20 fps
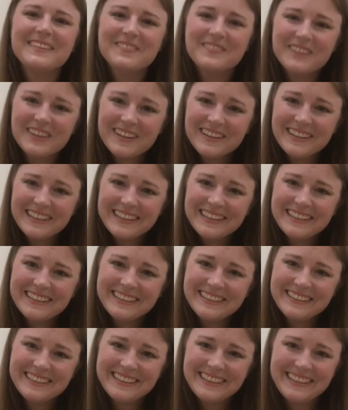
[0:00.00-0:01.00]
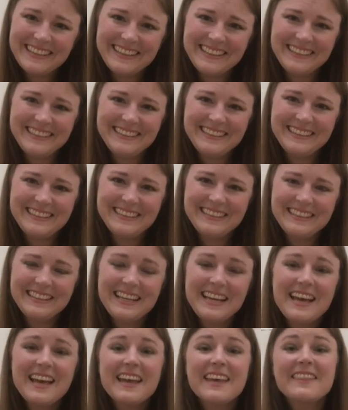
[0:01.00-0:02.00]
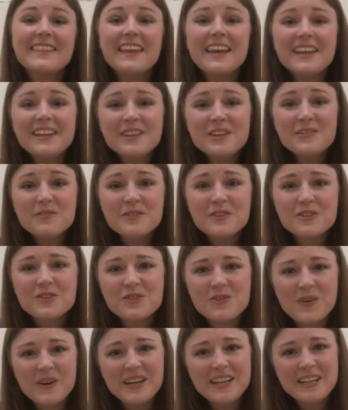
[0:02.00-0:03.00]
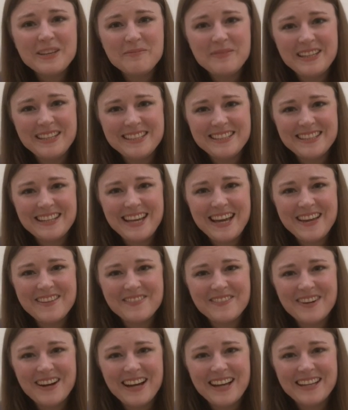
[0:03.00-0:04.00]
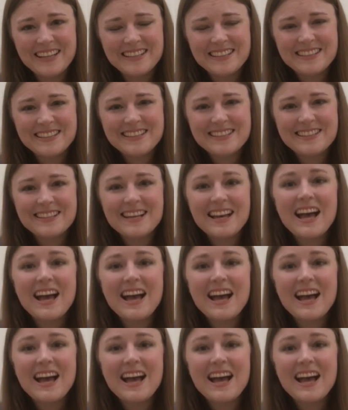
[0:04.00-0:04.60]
Very good. Thank you for joining me today, friends.